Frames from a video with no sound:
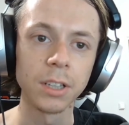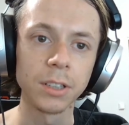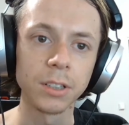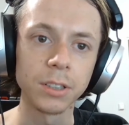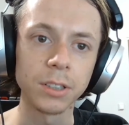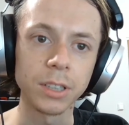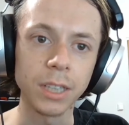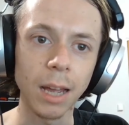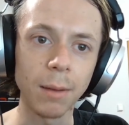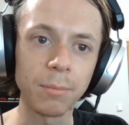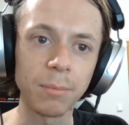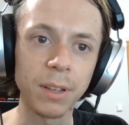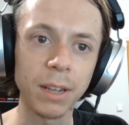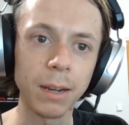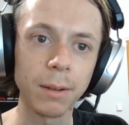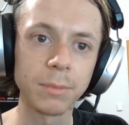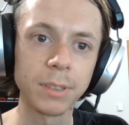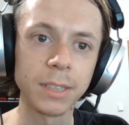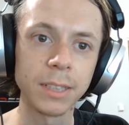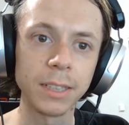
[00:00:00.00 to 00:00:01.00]
you
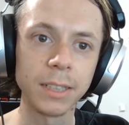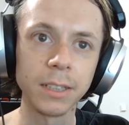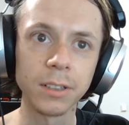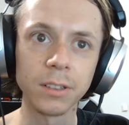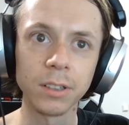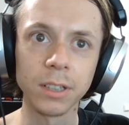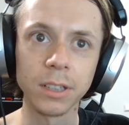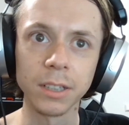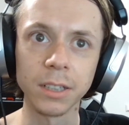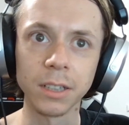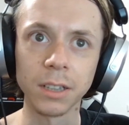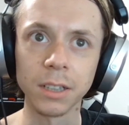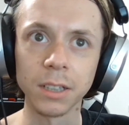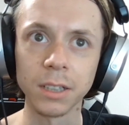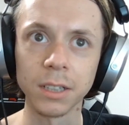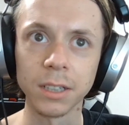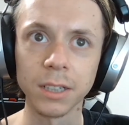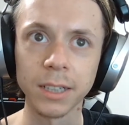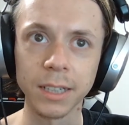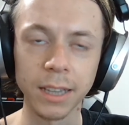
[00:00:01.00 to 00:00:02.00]
sometimes hear a
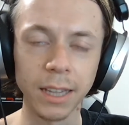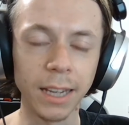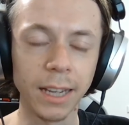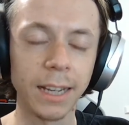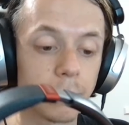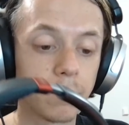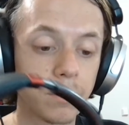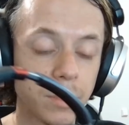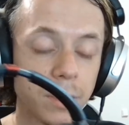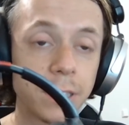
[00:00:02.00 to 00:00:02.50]
little click.